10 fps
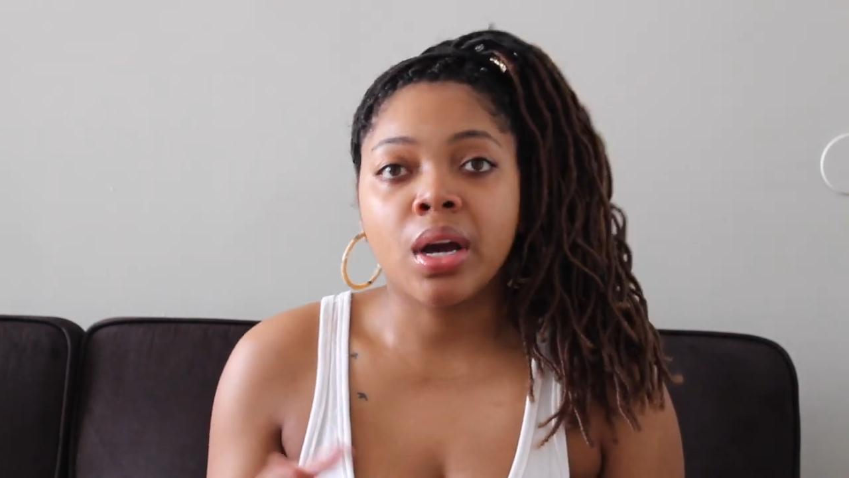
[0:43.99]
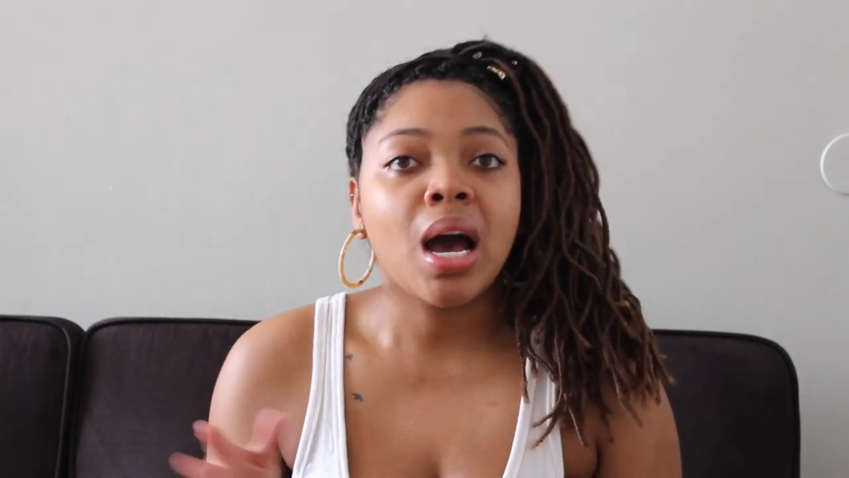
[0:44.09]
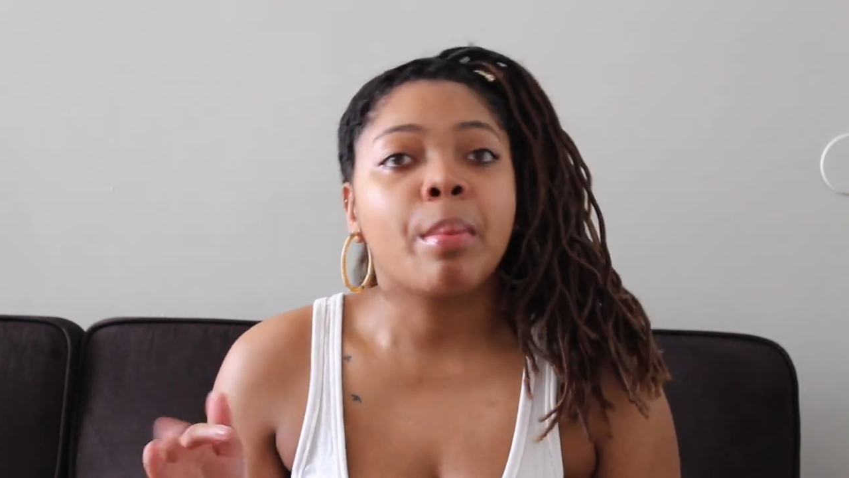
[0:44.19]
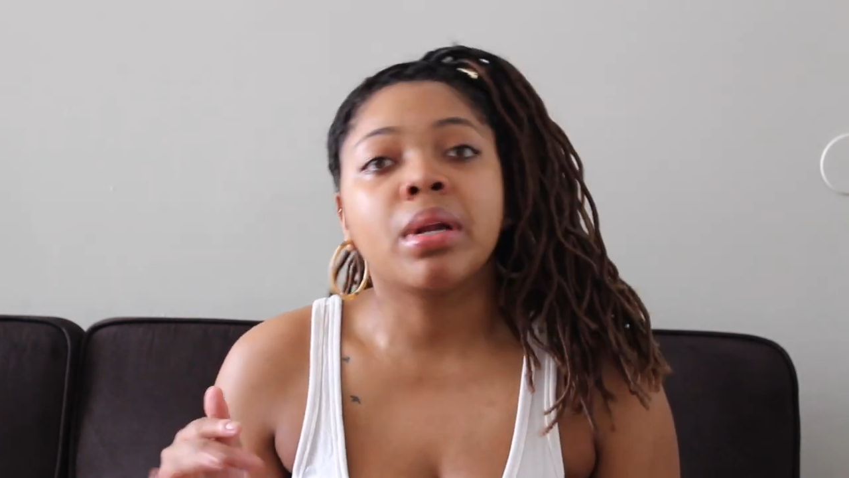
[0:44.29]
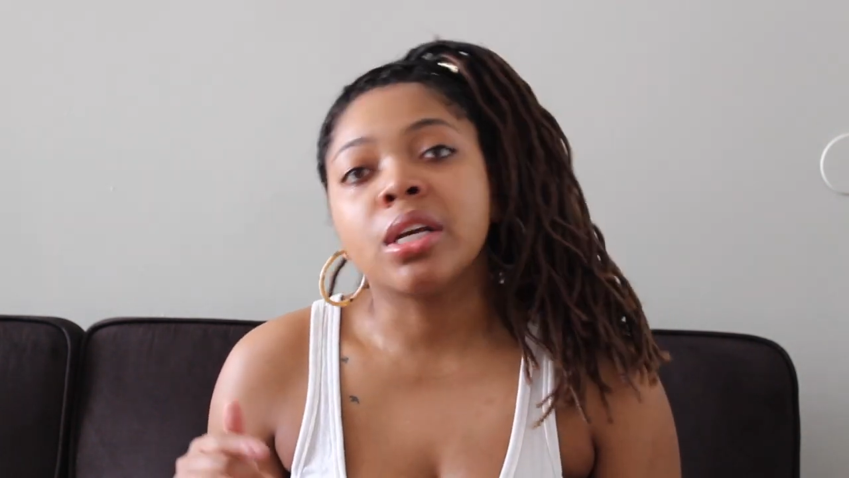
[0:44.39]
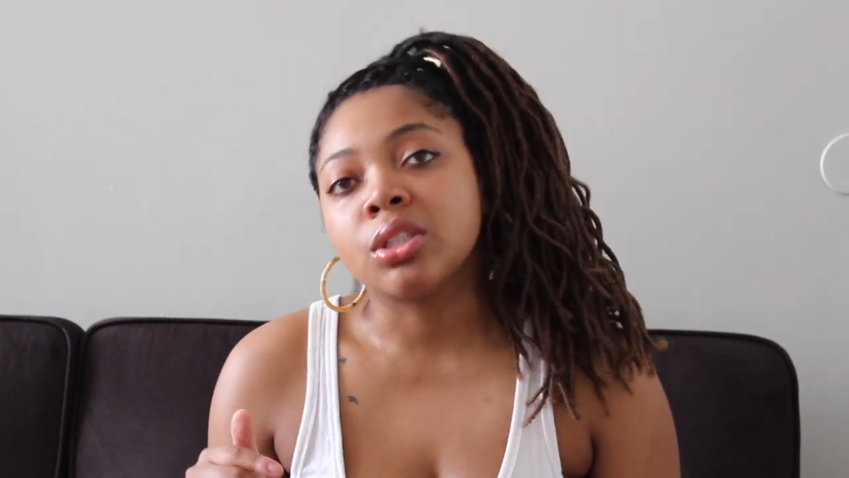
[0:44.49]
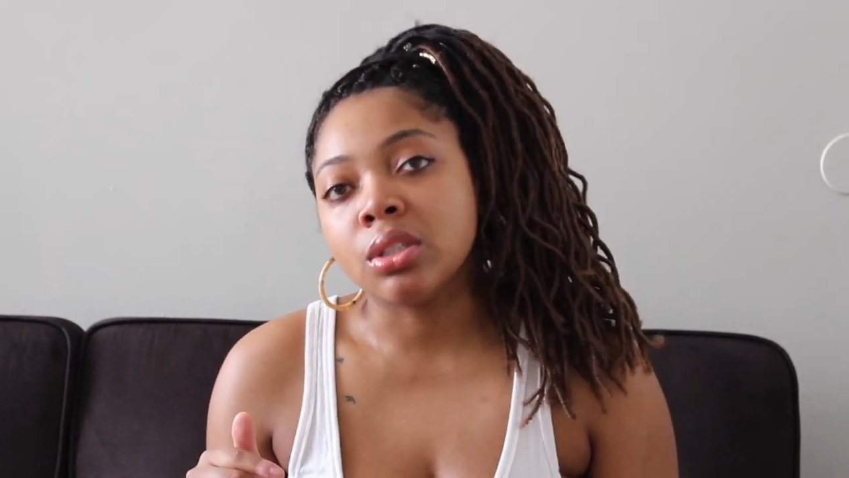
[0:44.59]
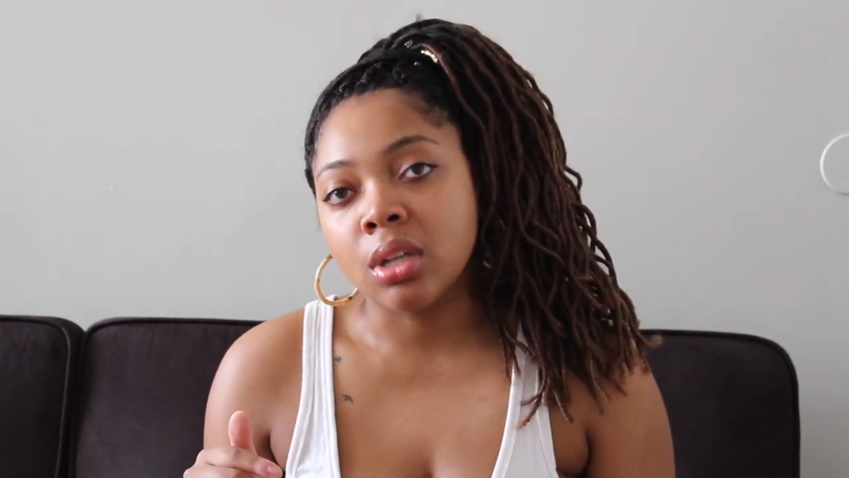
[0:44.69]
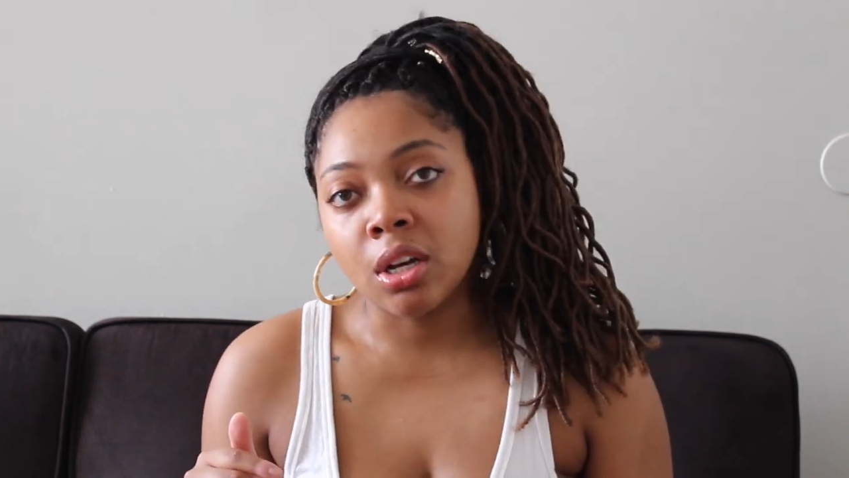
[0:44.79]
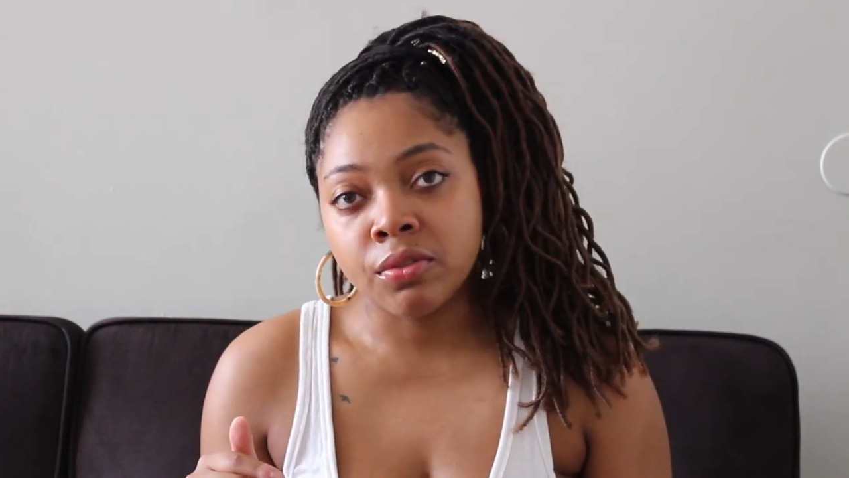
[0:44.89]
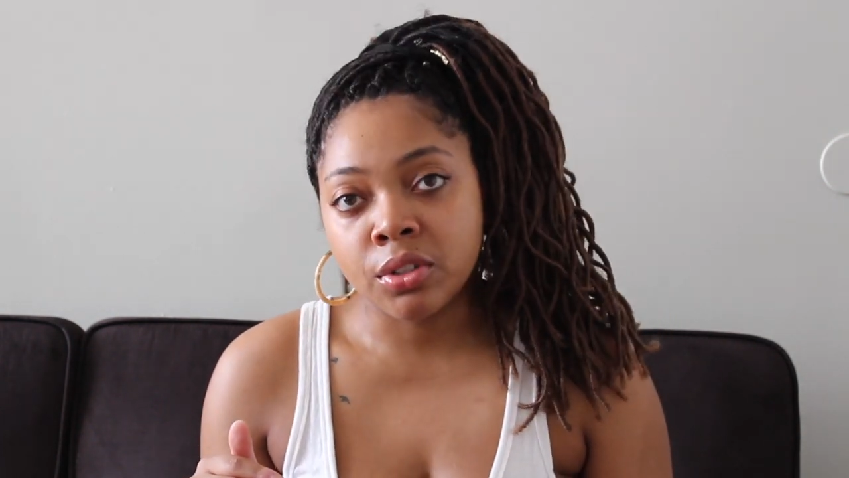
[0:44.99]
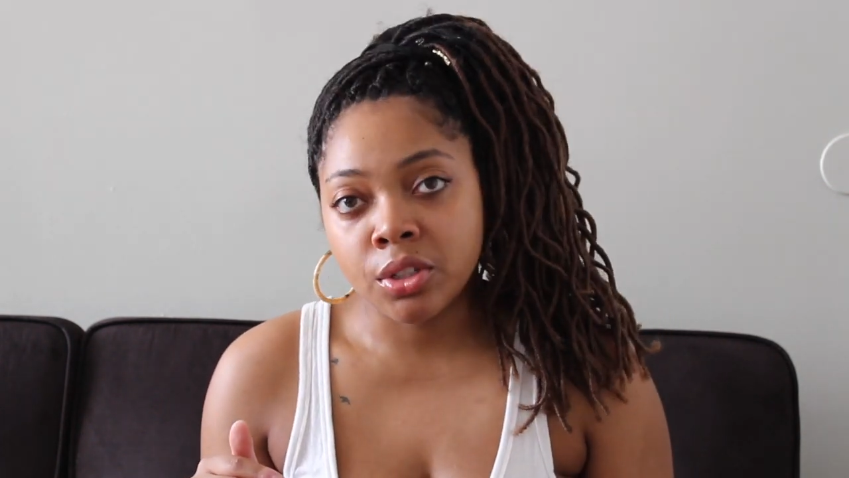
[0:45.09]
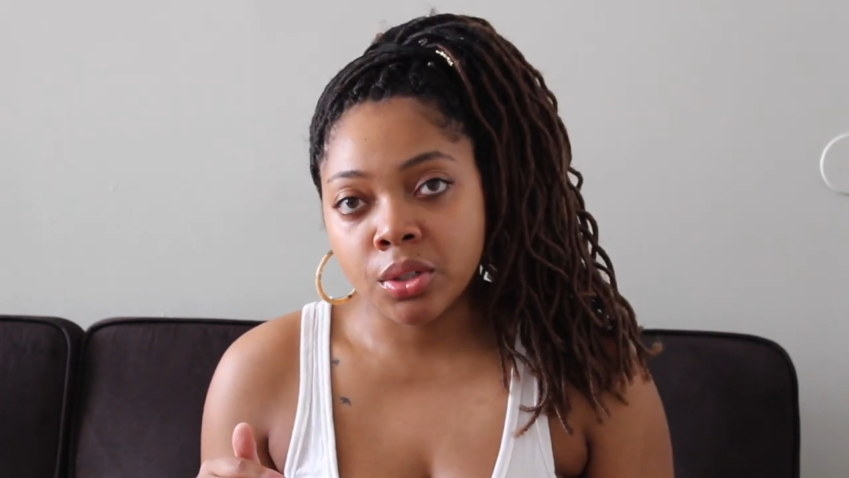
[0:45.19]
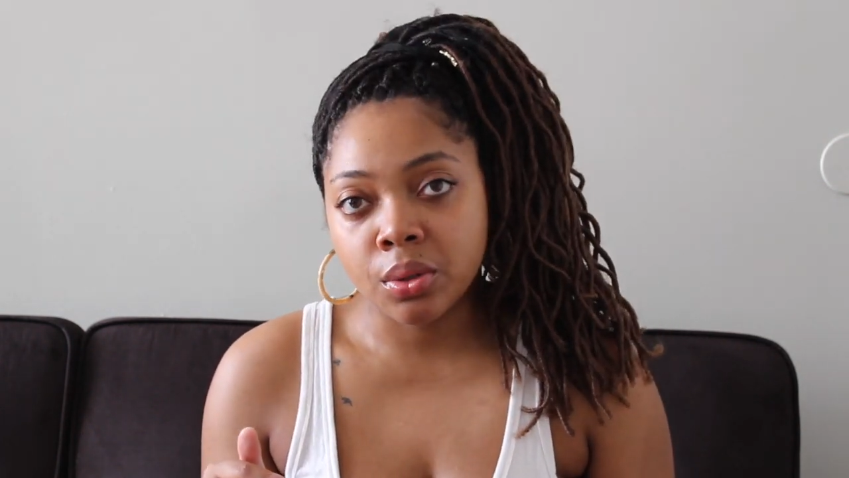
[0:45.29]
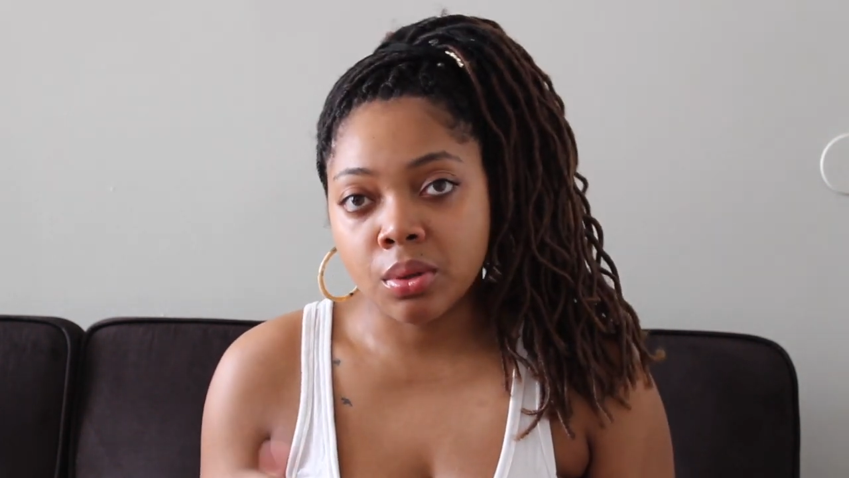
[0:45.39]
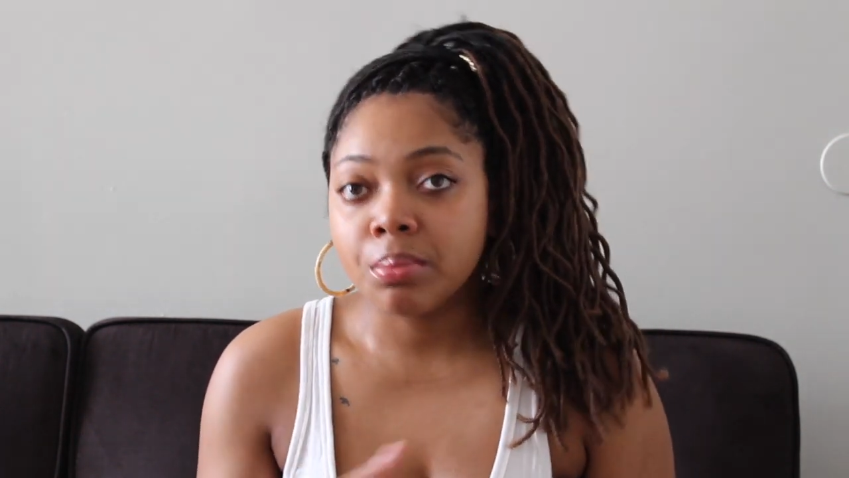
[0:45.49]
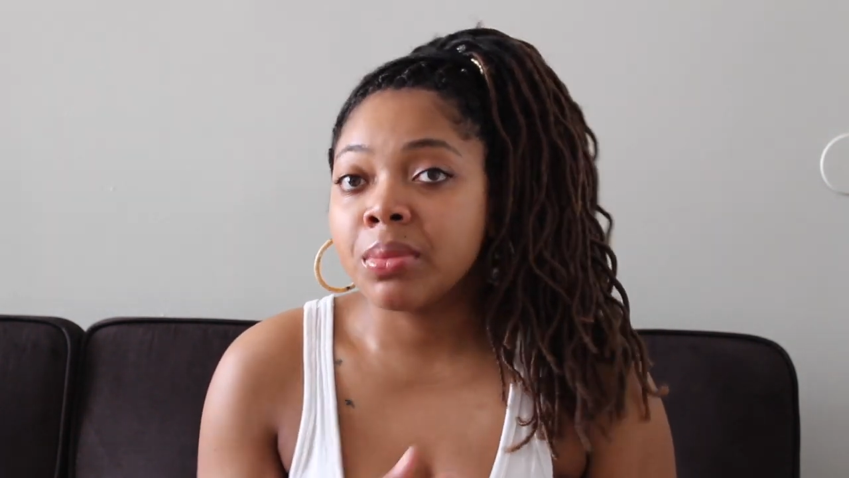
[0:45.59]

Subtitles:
combination of the two.